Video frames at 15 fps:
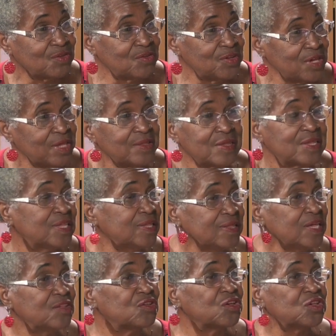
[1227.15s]
She is a
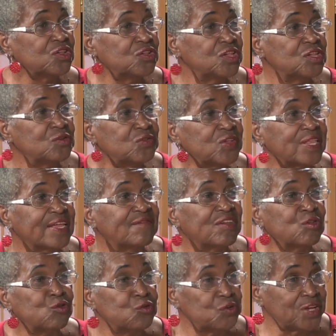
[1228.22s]
descendant. She used to live
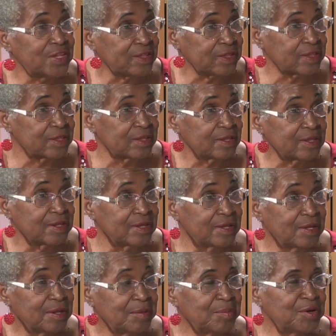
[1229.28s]
in Trenton.
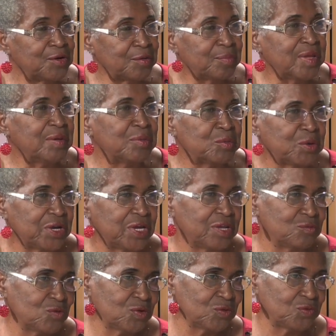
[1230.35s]
But her people were
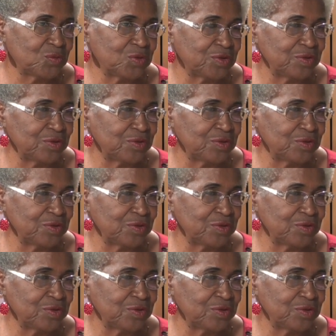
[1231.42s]
in Rosewood.